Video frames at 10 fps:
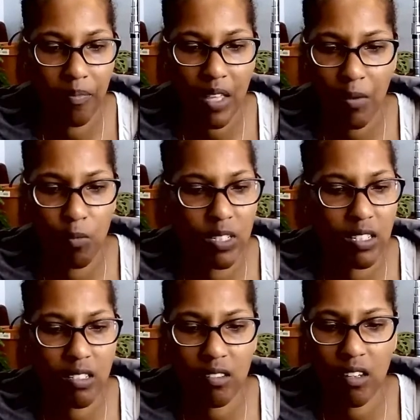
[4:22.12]
It
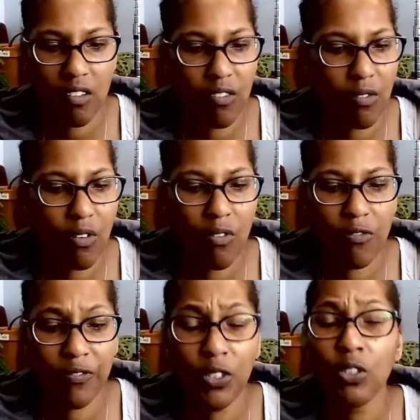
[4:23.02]
was
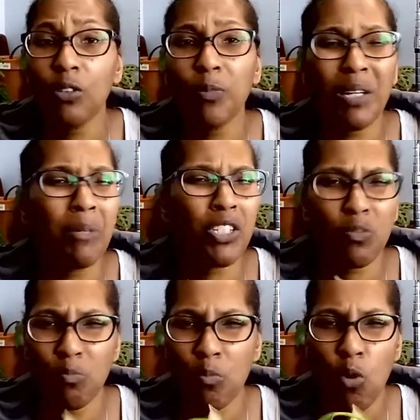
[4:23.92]
full, pretty much
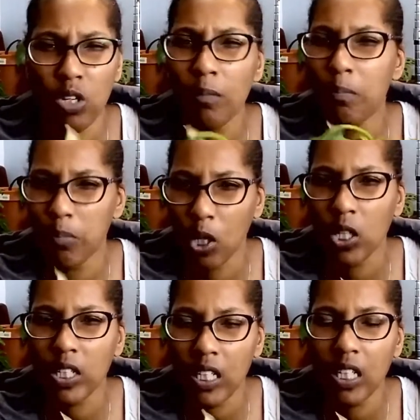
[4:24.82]
more
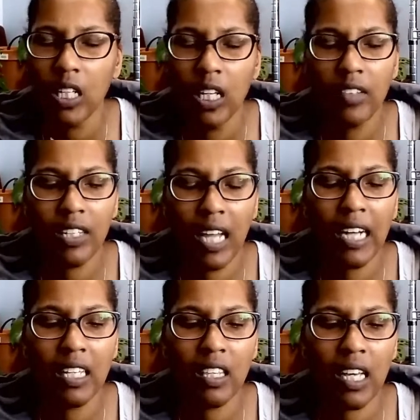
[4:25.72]
bark than
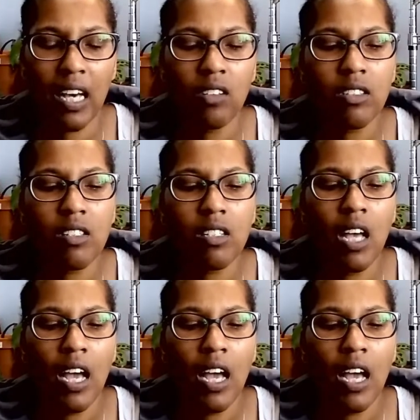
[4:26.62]
anything else.